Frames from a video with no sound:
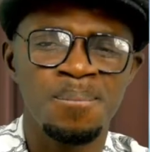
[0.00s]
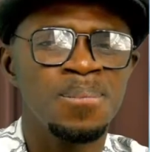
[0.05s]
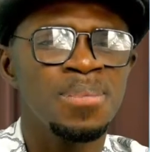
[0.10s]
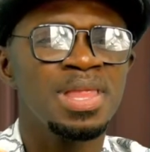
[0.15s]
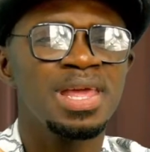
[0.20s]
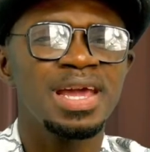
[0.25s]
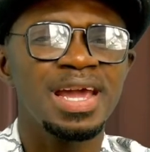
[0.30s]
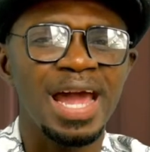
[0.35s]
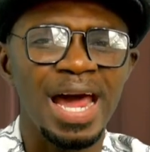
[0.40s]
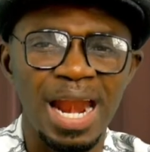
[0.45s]

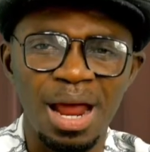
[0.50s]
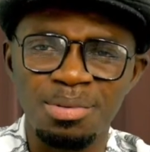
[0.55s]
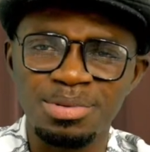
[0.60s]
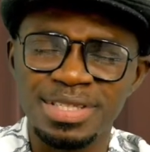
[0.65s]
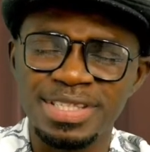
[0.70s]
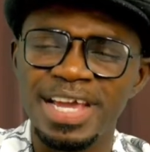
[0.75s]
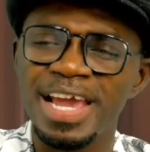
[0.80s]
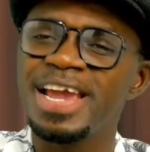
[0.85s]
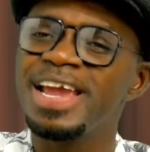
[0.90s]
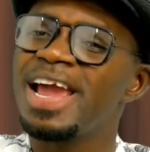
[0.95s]

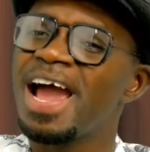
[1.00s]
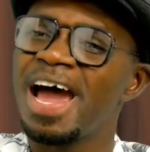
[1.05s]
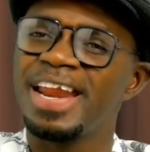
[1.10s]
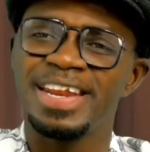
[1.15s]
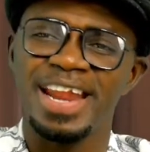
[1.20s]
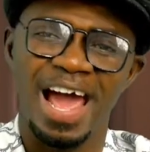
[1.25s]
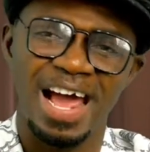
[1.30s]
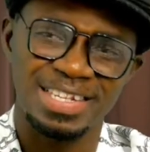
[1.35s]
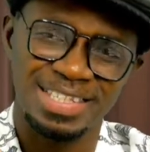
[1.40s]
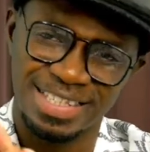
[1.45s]
Galamse,
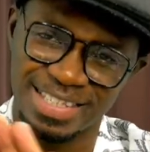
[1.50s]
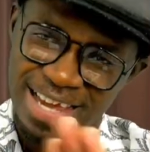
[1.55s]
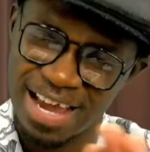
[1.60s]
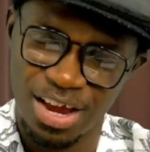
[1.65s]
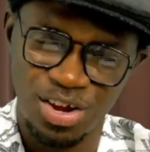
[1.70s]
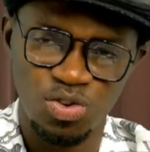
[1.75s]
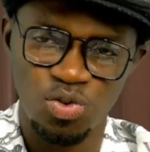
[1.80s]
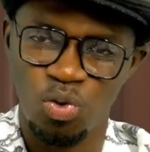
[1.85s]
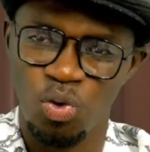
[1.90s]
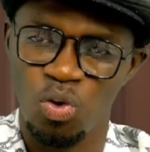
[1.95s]
and I
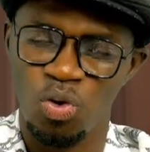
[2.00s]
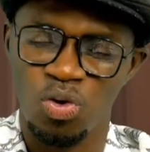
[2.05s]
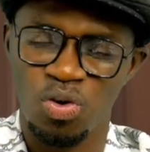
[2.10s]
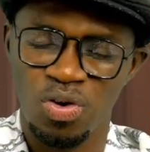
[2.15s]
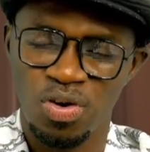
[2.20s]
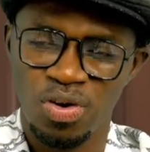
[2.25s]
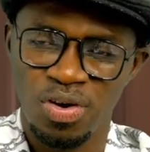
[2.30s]
say no.